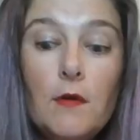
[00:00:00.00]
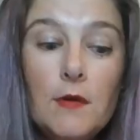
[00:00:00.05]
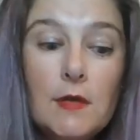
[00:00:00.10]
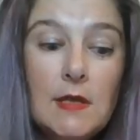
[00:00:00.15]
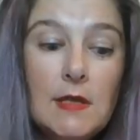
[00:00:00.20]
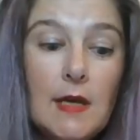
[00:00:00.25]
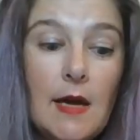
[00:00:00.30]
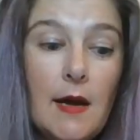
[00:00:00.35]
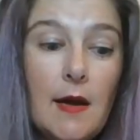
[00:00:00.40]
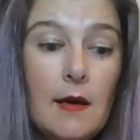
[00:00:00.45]
full
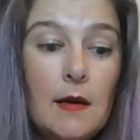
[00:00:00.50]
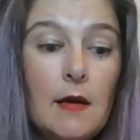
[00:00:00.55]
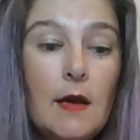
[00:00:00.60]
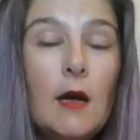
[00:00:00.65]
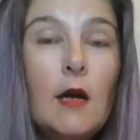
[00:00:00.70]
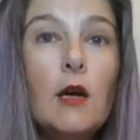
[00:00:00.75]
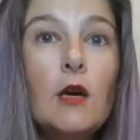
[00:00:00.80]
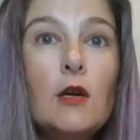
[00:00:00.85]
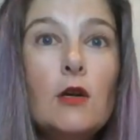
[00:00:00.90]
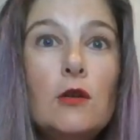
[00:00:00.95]
set,
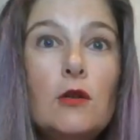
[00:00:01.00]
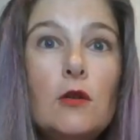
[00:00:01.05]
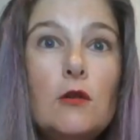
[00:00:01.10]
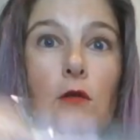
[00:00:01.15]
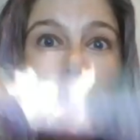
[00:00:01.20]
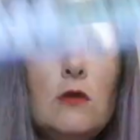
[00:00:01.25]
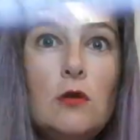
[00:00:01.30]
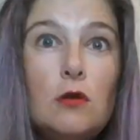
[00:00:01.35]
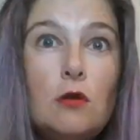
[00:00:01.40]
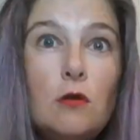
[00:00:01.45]

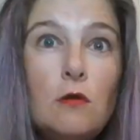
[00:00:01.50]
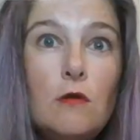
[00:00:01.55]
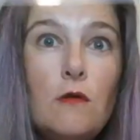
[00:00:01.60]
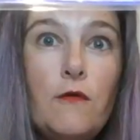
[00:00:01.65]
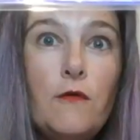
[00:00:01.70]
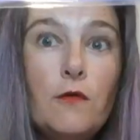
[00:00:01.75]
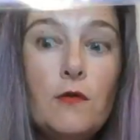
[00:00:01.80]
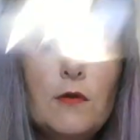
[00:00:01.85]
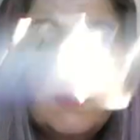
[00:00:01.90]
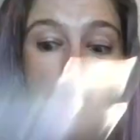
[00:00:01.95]
two
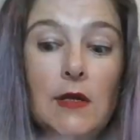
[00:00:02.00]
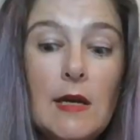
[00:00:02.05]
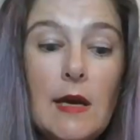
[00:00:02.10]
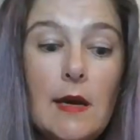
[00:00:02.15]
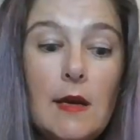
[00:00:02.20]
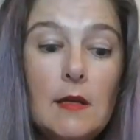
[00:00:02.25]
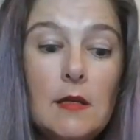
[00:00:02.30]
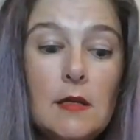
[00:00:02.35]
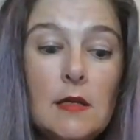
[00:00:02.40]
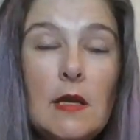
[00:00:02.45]
full
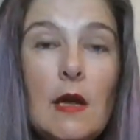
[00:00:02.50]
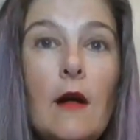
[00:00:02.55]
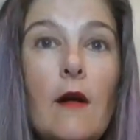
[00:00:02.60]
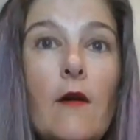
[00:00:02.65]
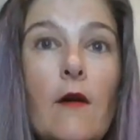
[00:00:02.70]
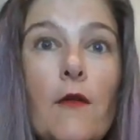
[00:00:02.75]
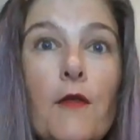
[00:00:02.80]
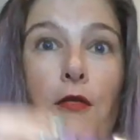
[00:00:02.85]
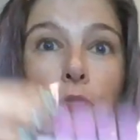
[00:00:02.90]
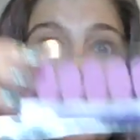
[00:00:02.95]
sets,
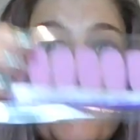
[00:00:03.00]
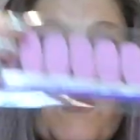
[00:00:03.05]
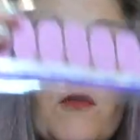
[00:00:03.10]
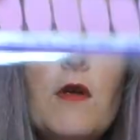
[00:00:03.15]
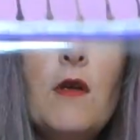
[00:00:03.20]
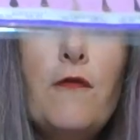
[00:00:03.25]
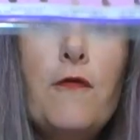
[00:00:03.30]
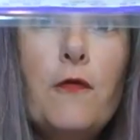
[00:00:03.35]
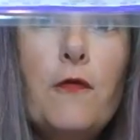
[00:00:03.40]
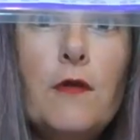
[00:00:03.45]

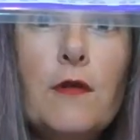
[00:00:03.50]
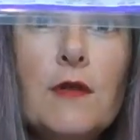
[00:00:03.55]
three